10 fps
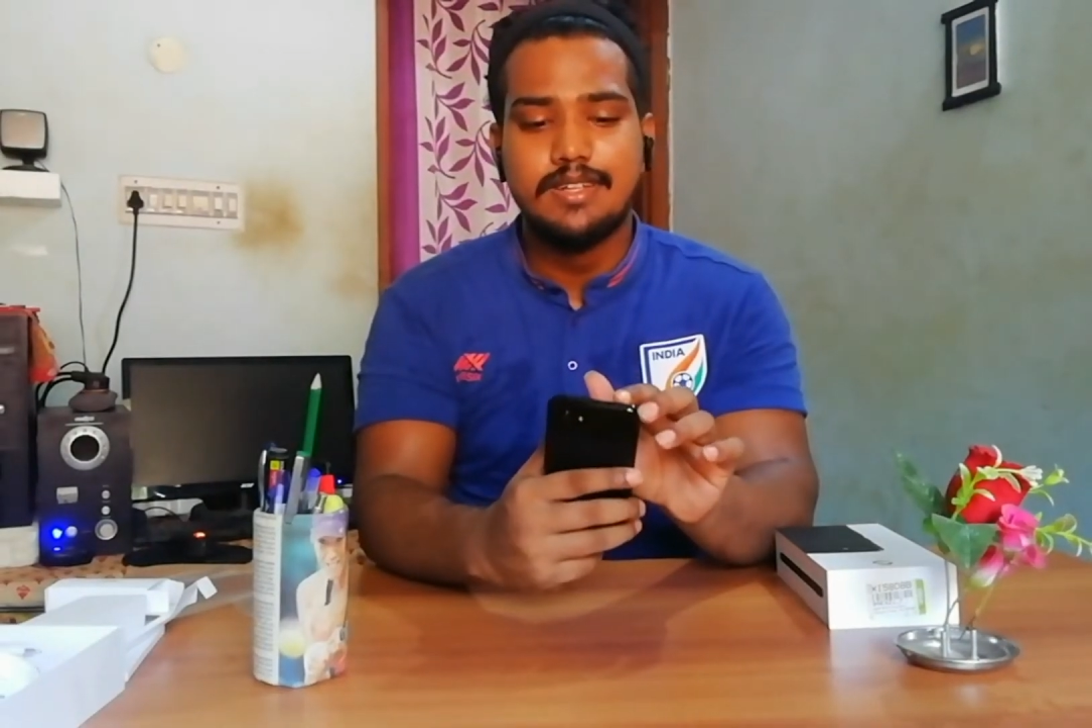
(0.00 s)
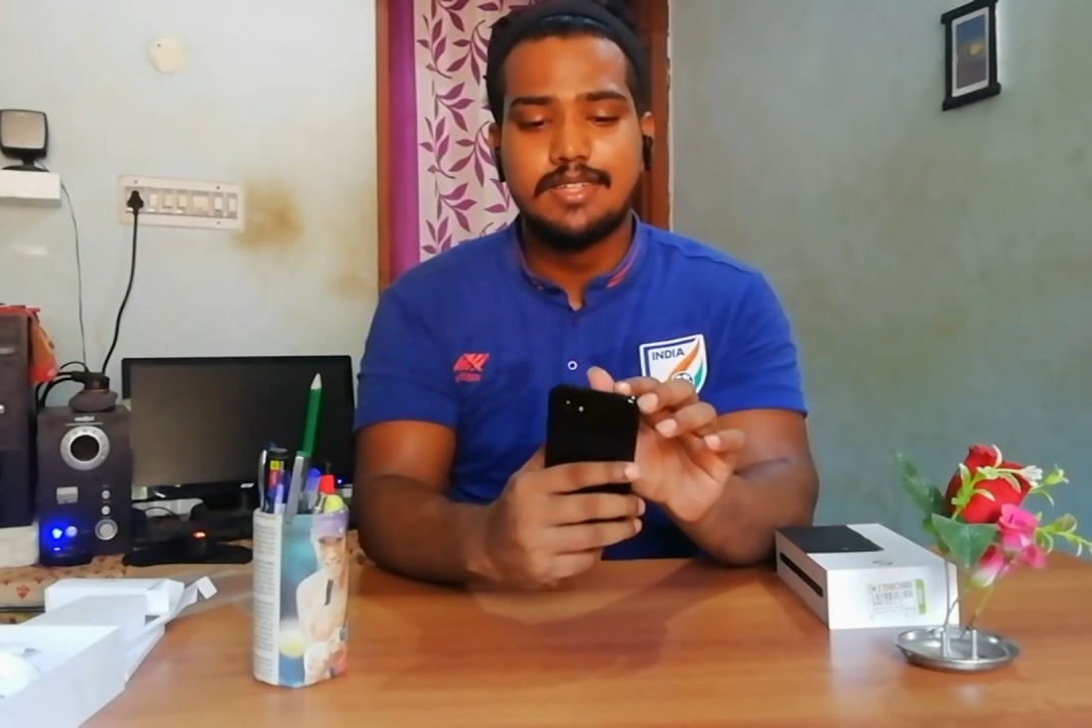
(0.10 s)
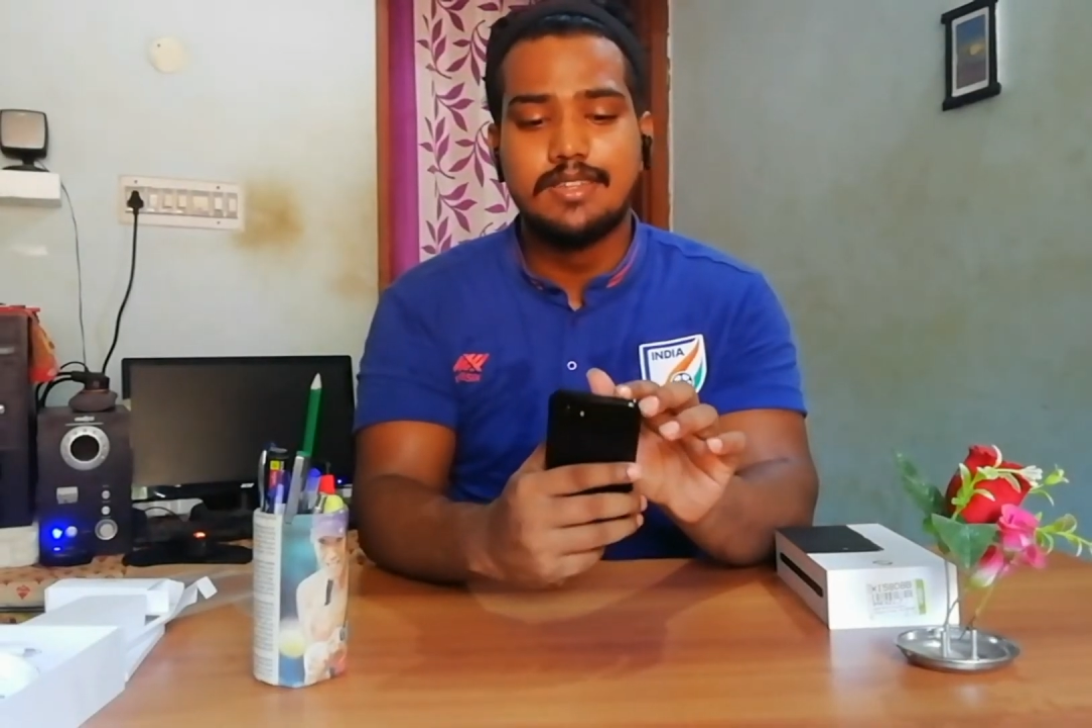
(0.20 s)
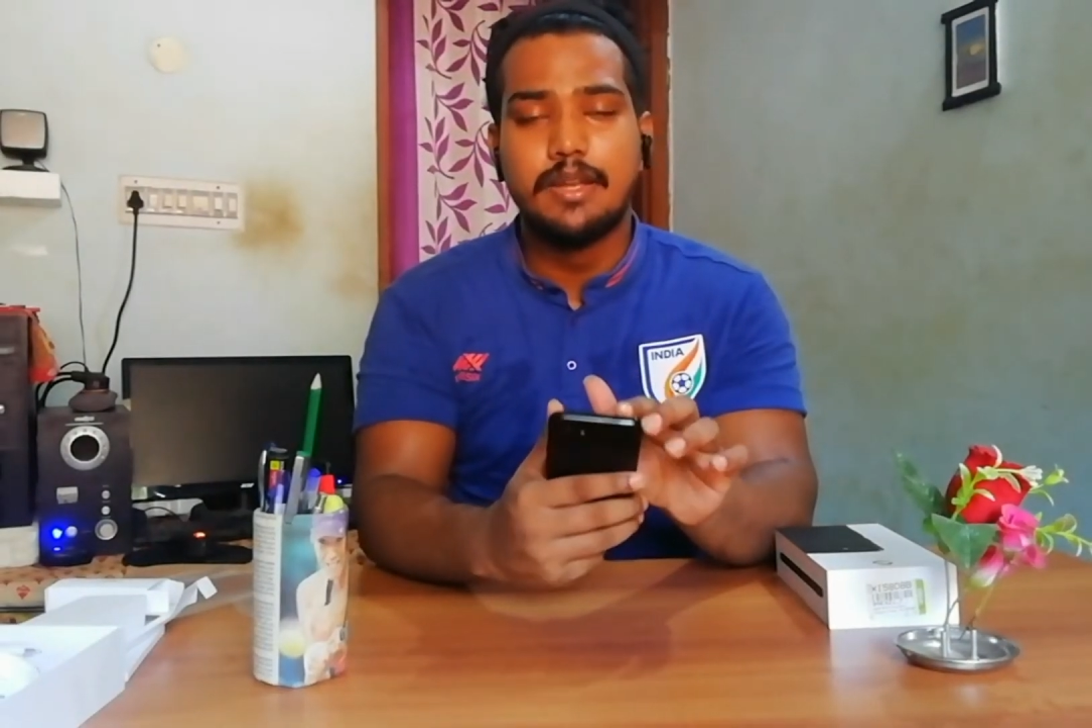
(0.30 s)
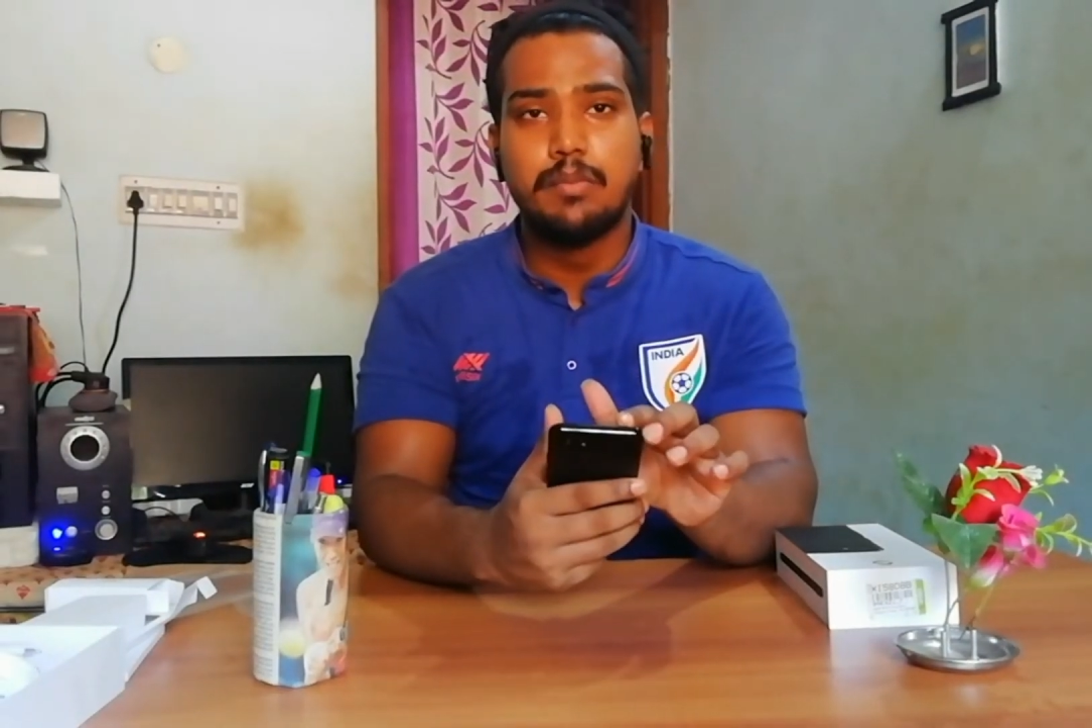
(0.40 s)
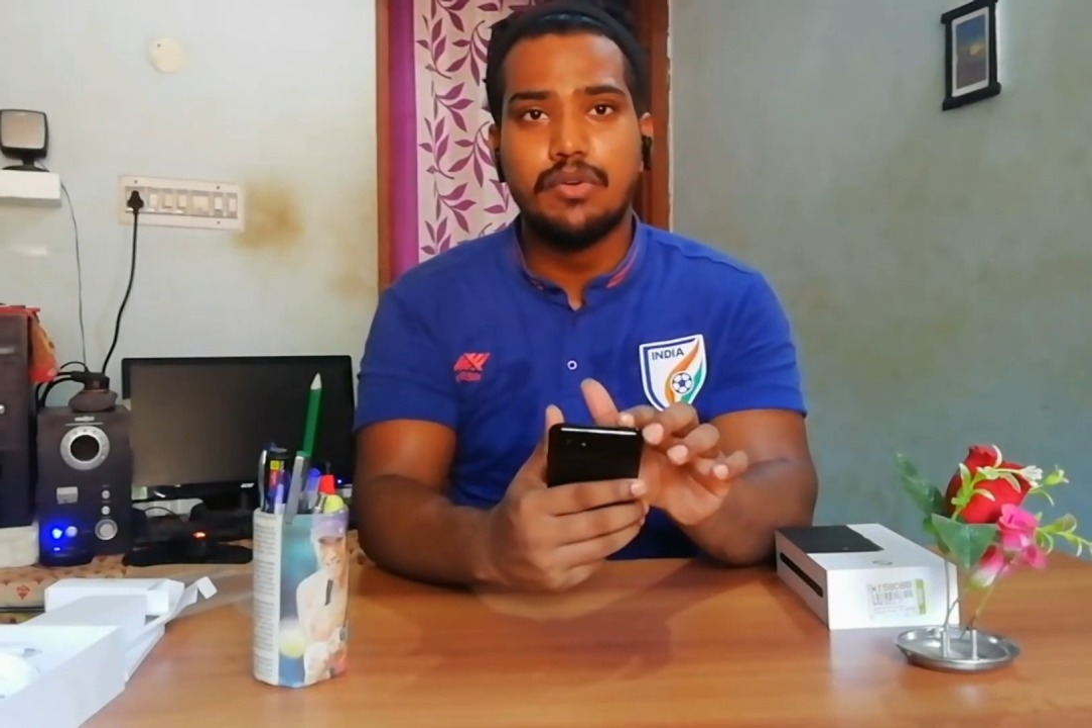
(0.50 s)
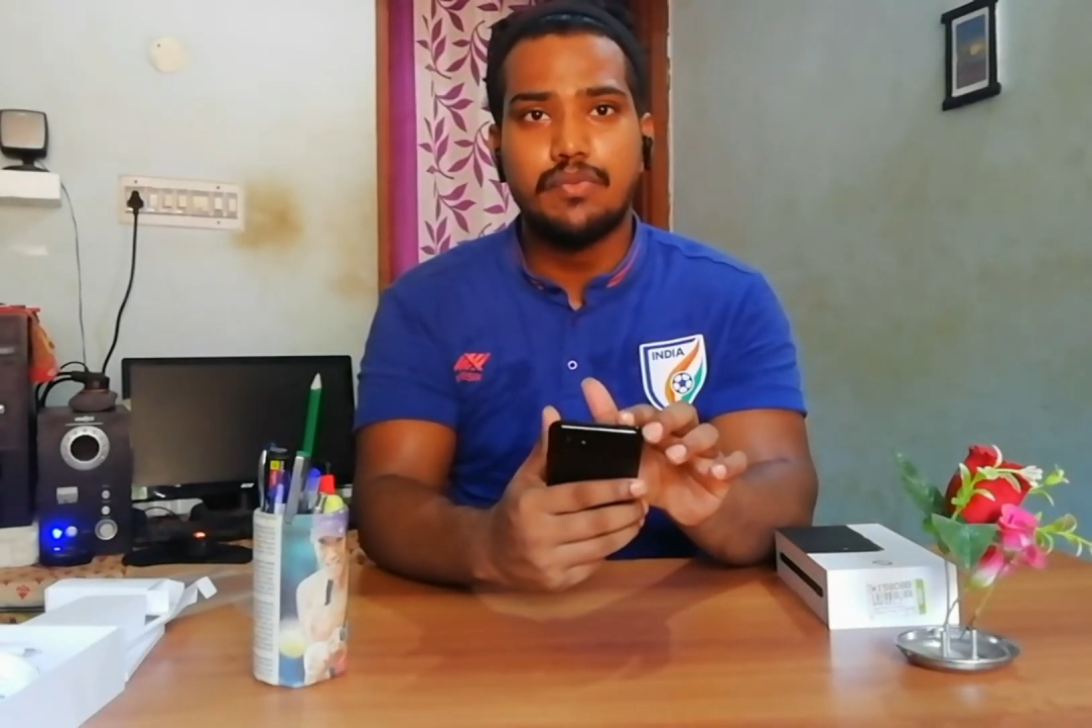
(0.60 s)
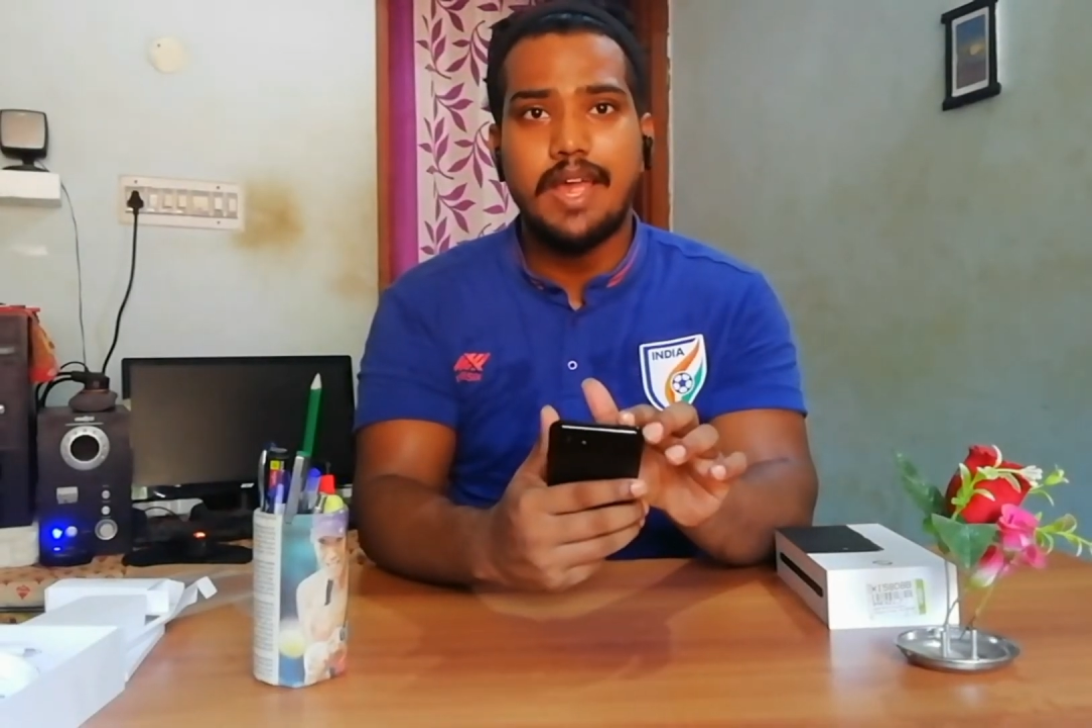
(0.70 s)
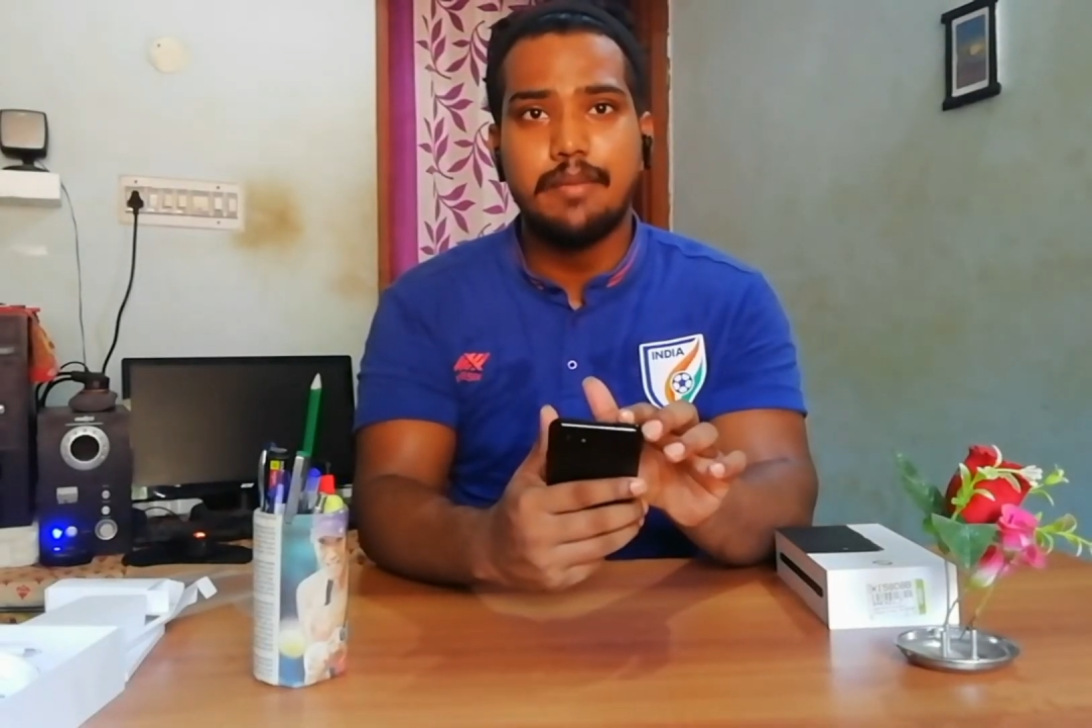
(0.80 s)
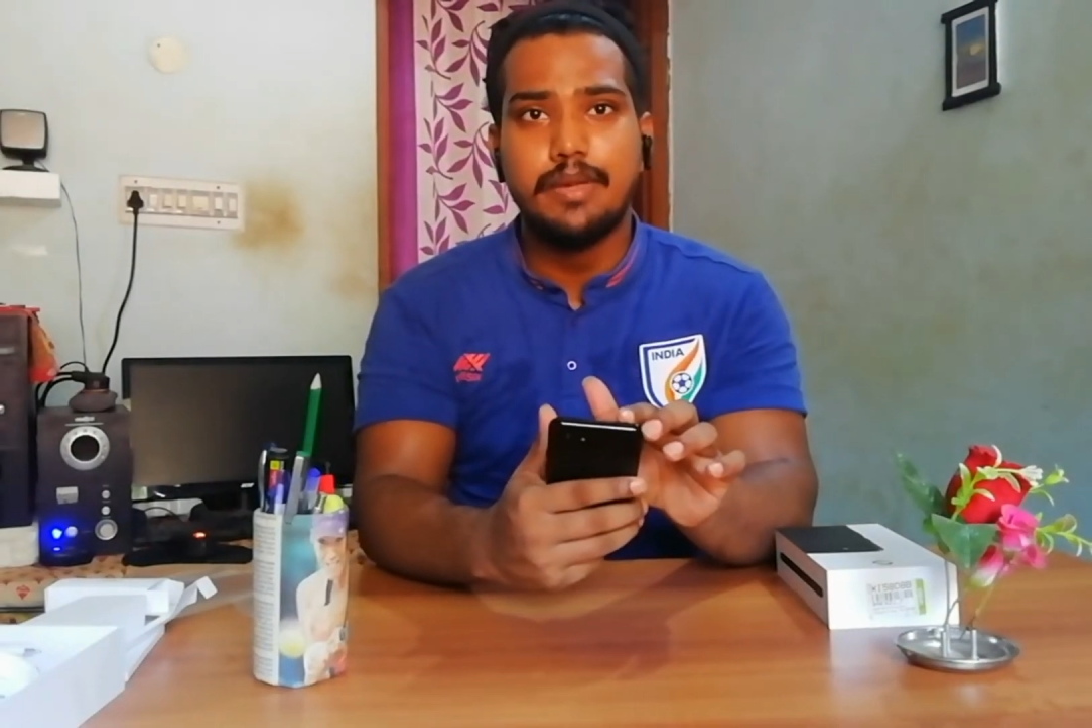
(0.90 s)
It's a
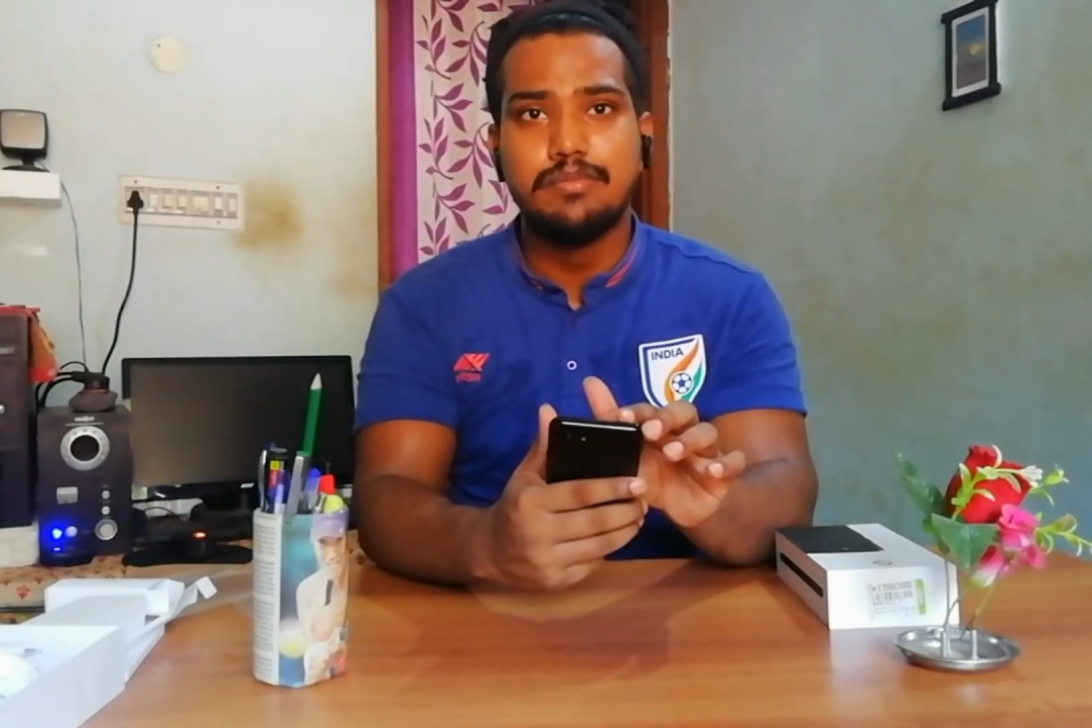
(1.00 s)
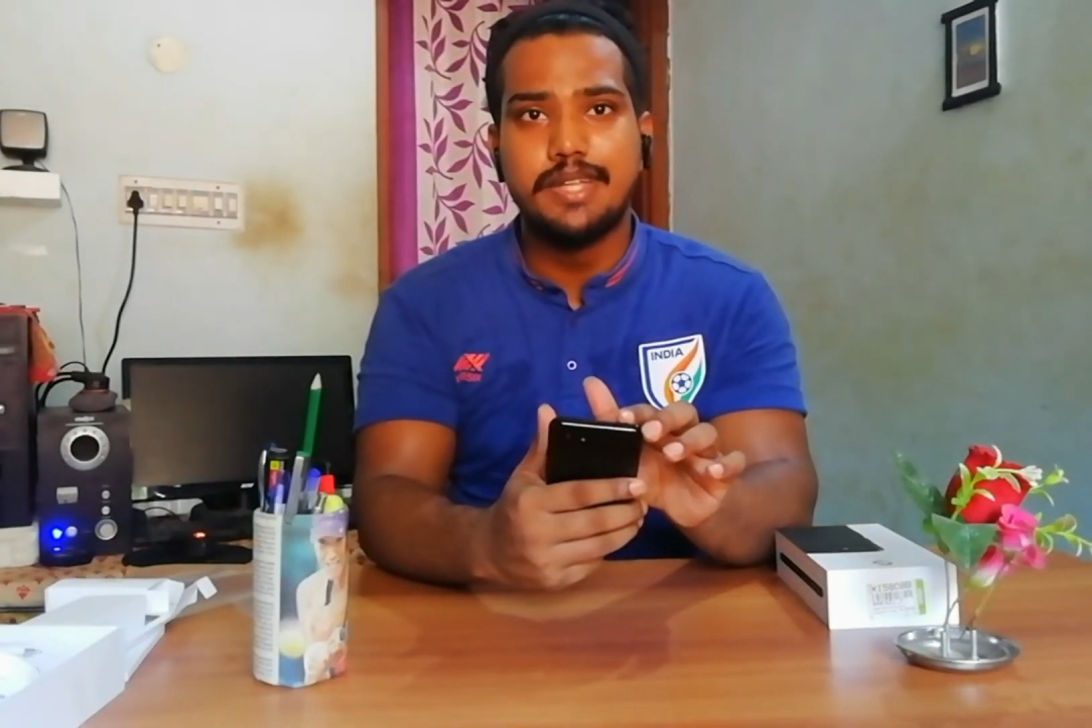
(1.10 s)
3.5mm